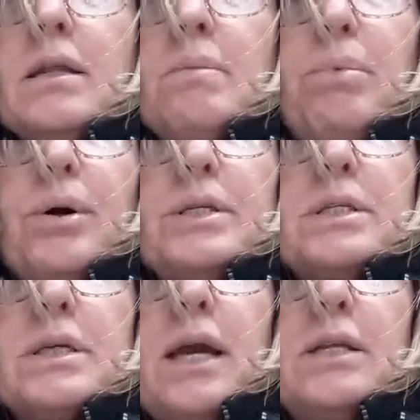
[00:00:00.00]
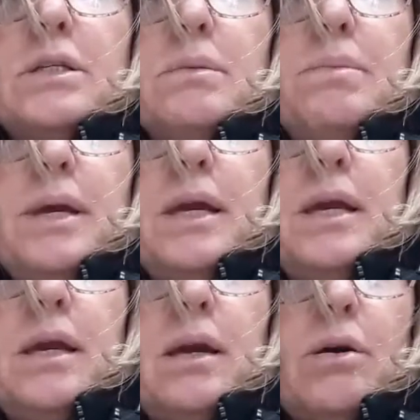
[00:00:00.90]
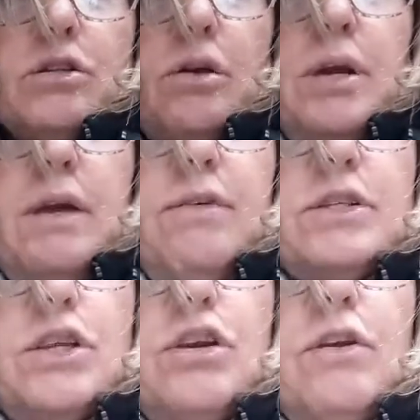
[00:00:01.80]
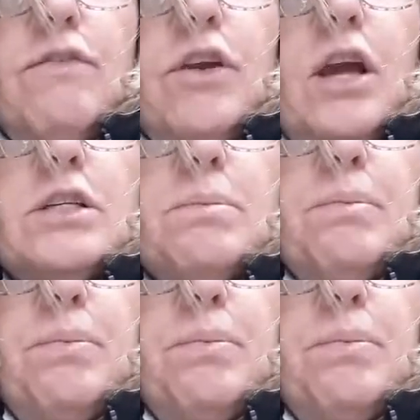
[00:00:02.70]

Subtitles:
the point is going to be, if you're going to